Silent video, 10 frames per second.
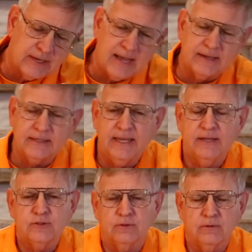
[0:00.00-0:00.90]
dying of
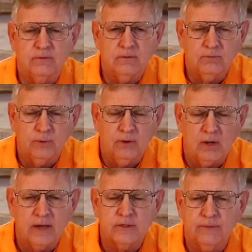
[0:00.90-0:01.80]
cancer. We heard a
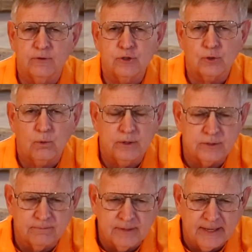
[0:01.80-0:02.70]
lot of different
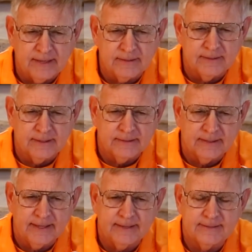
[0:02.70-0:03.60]
stories of Dad in
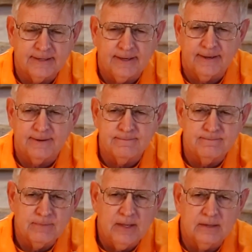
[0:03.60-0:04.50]
that.
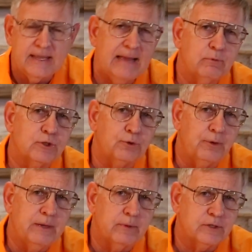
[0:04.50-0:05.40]
Dad was
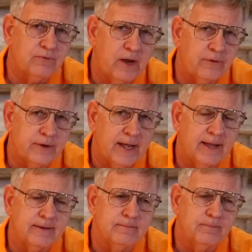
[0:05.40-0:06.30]
3 when his father
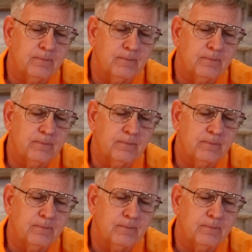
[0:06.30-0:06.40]
died.